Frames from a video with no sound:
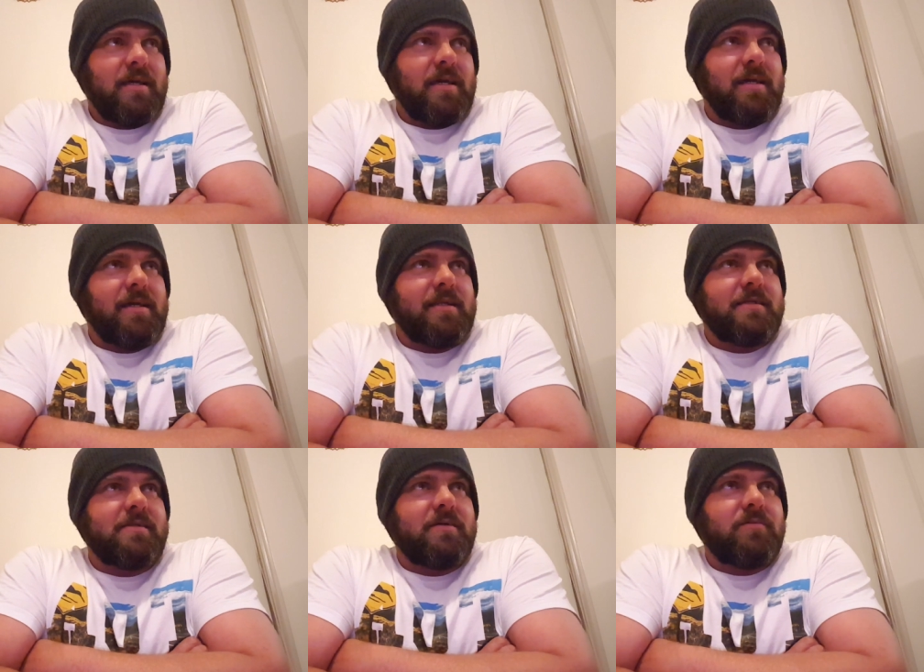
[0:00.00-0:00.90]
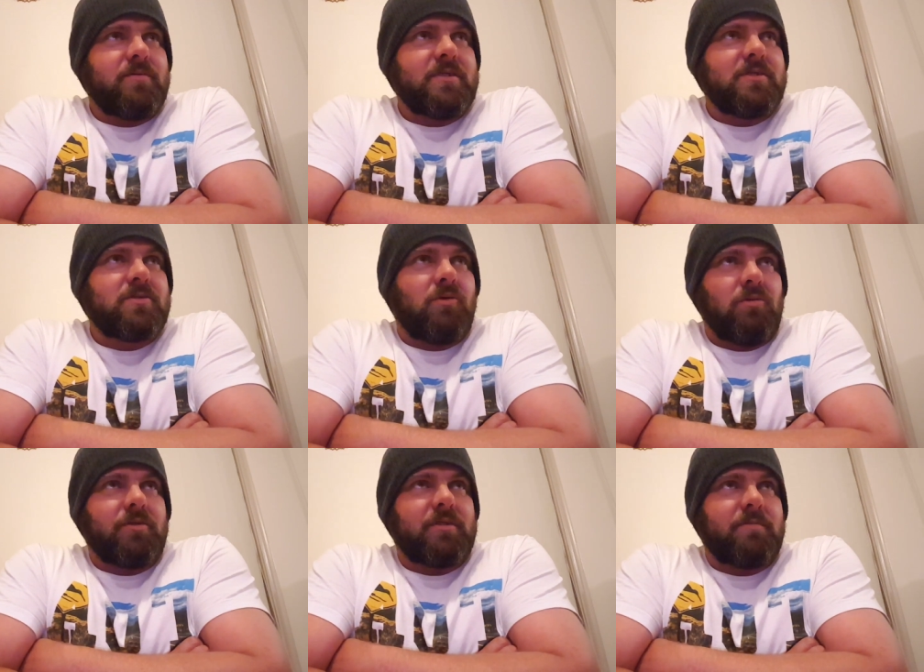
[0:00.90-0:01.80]
And we just
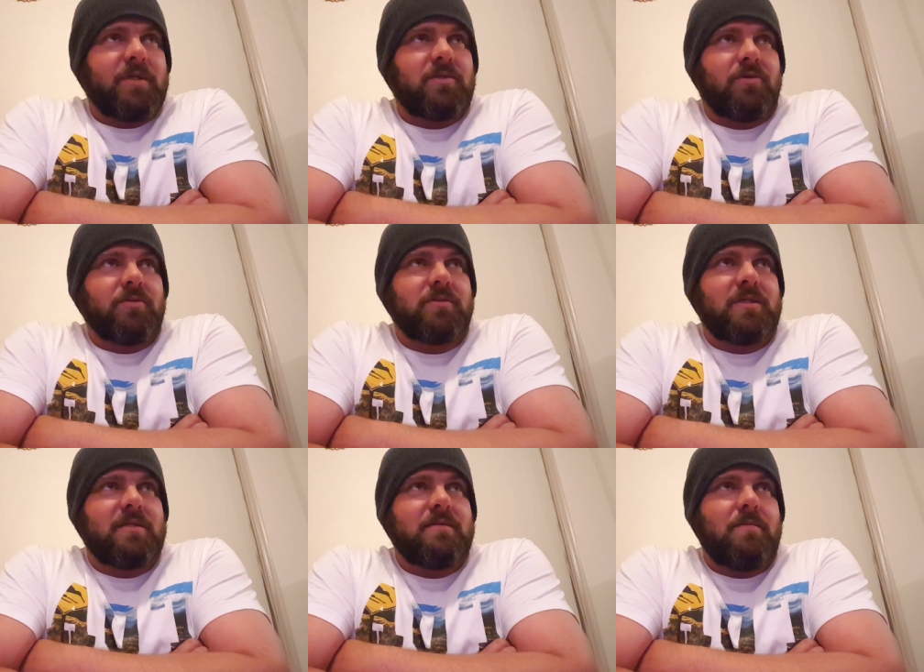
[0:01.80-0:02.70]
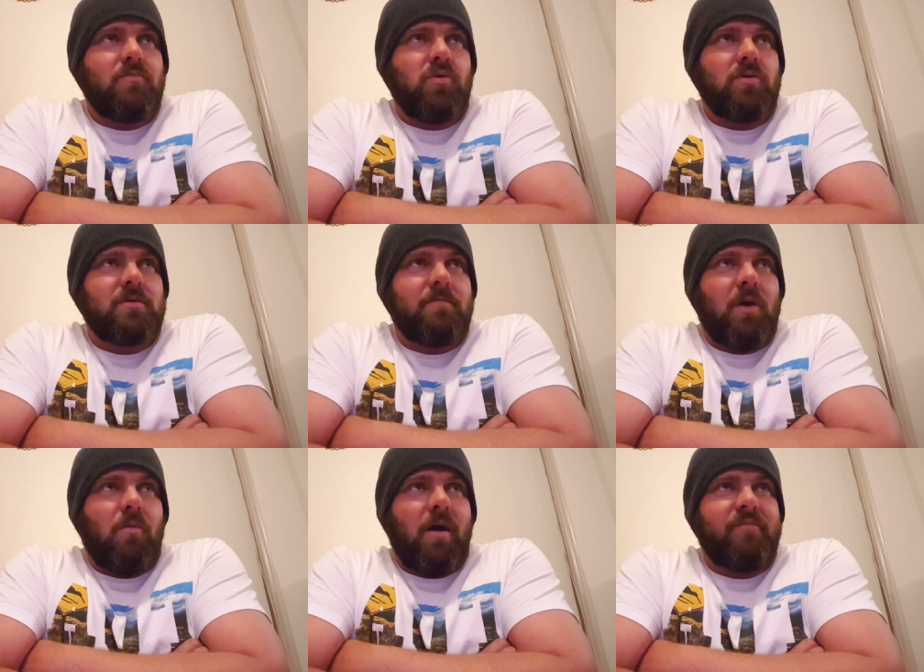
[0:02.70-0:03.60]
called into McDonald's and bought my
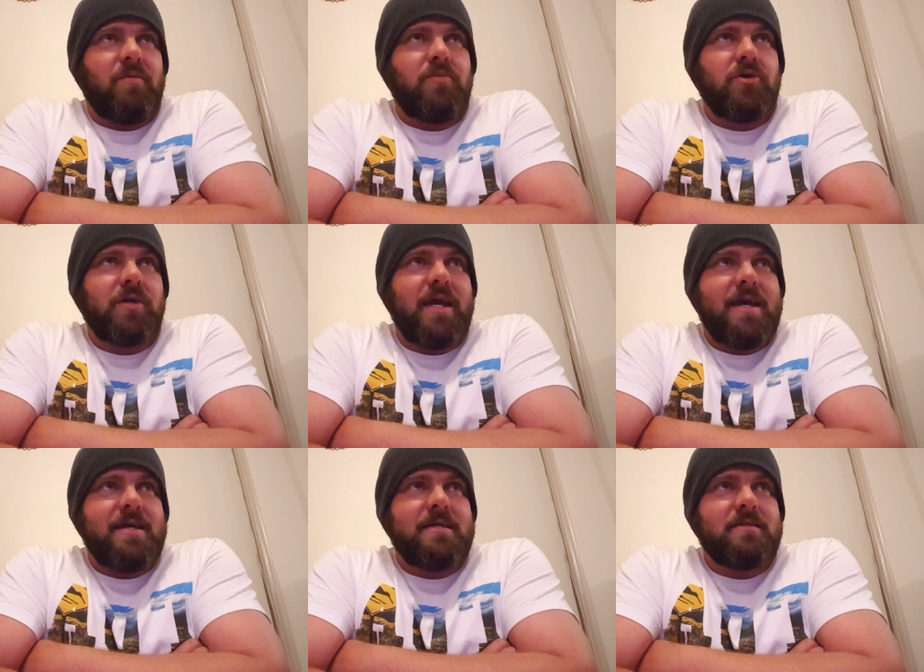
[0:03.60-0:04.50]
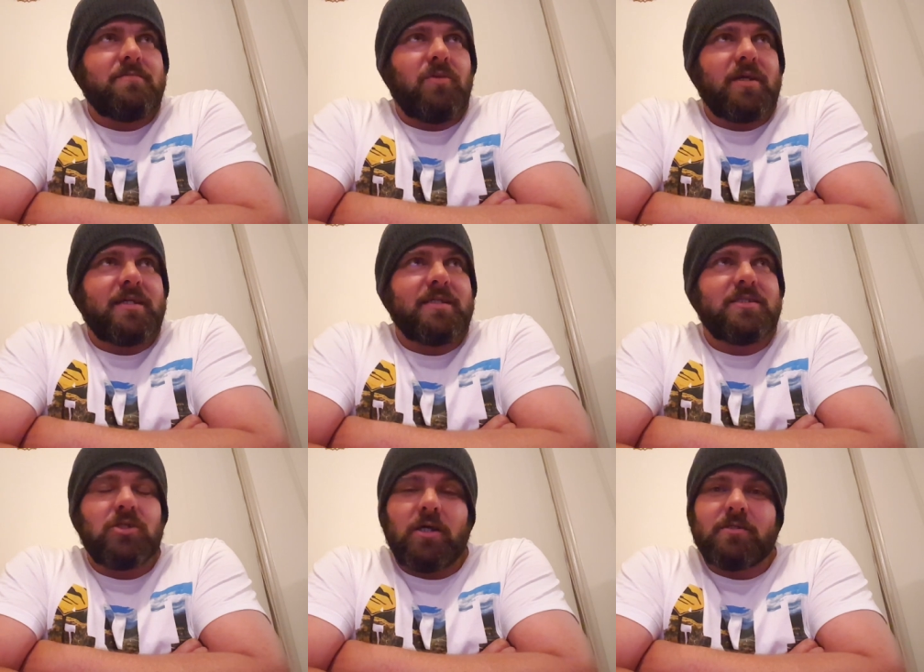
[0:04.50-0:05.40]
wife a burger and my
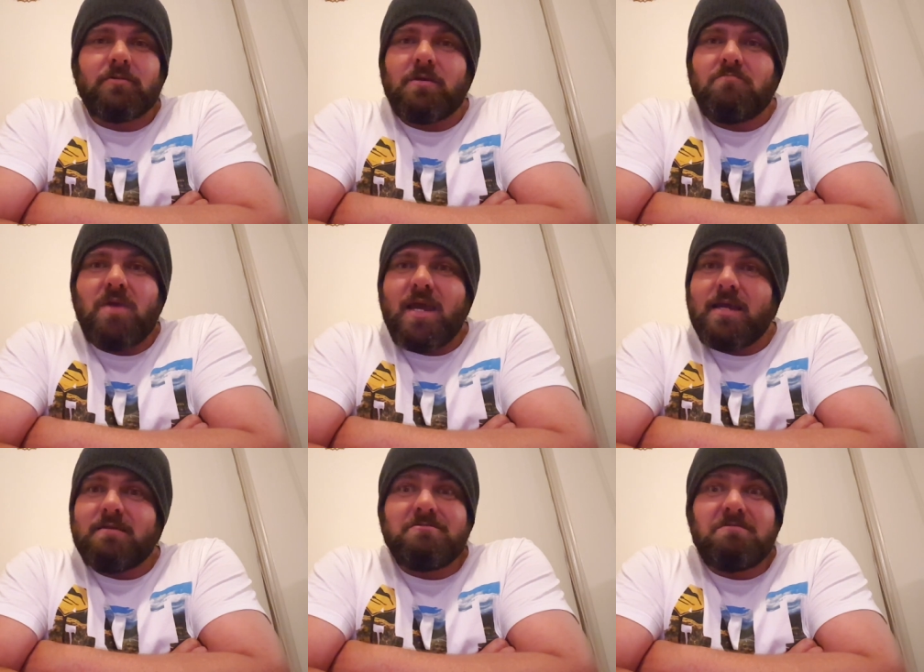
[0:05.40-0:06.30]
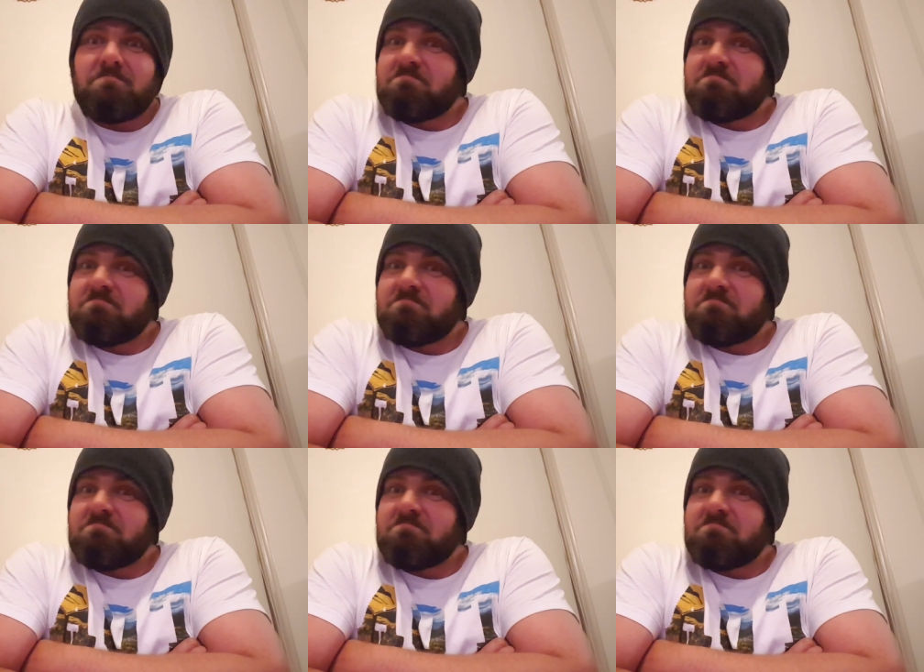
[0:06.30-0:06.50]
kids an ice cream, and